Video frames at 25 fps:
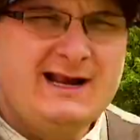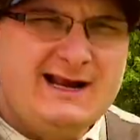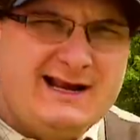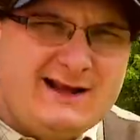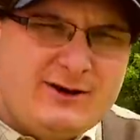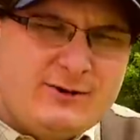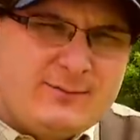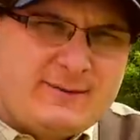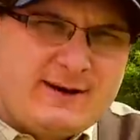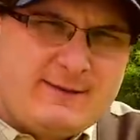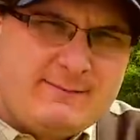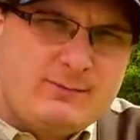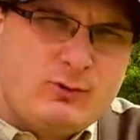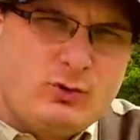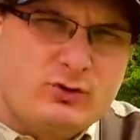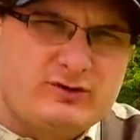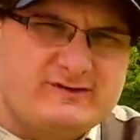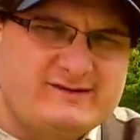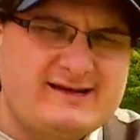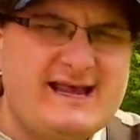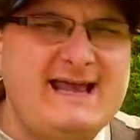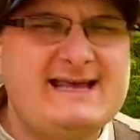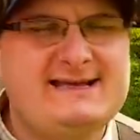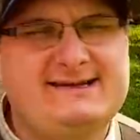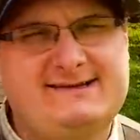A little bit more
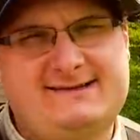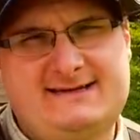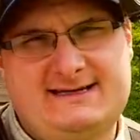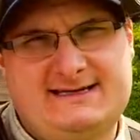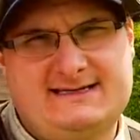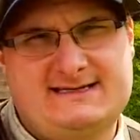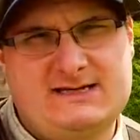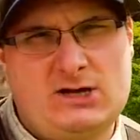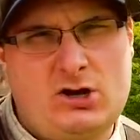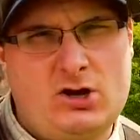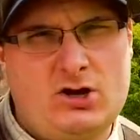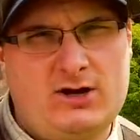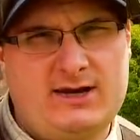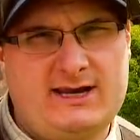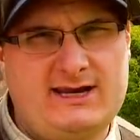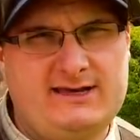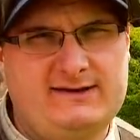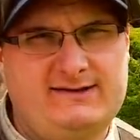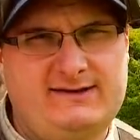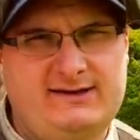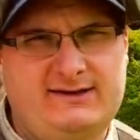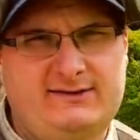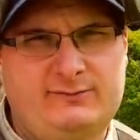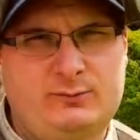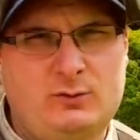testing targets,
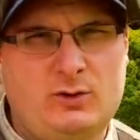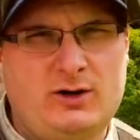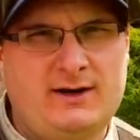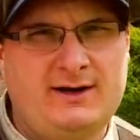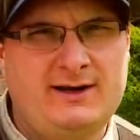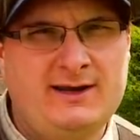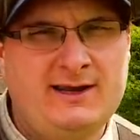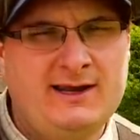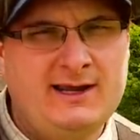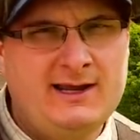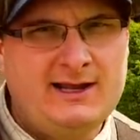this one.